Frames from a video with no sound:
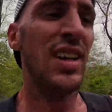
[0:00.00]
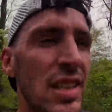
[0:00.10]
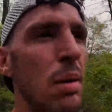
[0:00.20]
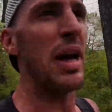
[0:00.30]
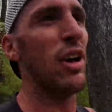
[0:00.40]

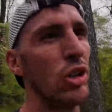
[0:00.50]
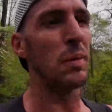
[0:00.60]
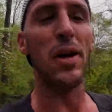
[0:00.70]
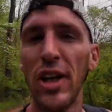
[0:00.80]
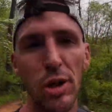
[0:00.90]
Some hills,
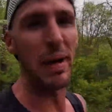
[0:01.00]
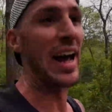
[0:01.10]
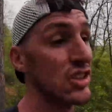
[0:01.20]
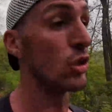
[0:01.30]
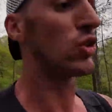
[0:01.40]
but not too
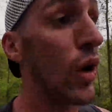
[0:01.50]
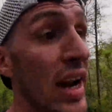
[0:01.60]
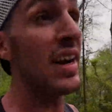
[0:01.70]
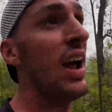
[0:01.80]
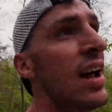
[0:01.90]
bad. So it's
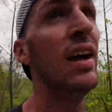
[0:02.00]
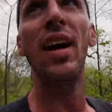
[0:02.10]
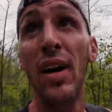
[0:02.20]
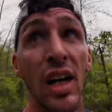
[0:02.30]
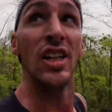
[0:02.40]
great
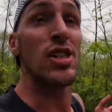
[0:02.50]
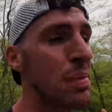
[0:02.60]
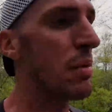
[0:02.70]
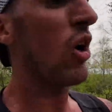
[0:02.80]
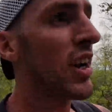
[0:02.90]

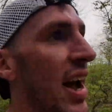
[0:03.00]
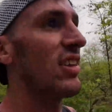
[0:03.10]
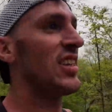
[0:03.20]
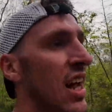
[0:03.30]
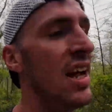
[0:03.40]
speed
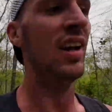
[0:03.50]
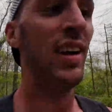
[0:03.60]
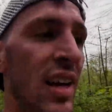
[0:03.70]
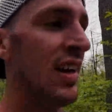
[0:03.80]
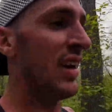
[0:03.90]
workouts,
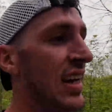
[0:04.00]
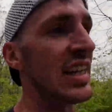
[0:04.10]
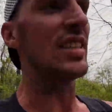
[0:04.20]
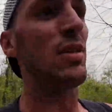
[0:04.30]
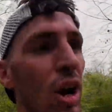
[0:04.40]

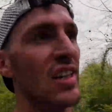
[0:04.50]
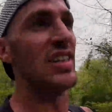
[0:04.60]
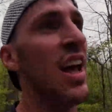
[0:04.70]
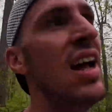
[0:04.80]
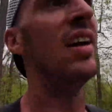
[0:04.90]
easy
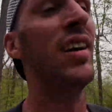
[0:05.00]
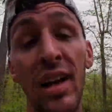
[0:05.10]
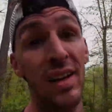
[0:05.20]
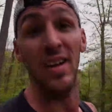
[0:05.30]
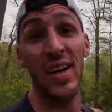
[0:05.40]
runs,
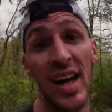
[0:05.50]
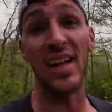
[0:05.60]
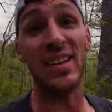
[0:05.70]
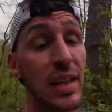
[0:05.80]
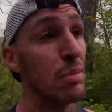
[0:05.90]

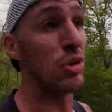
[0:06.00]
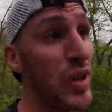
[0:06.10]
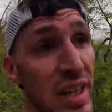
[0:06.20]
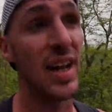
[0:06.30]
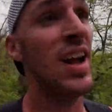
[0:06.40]
anything in
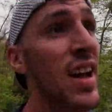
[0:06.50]
between.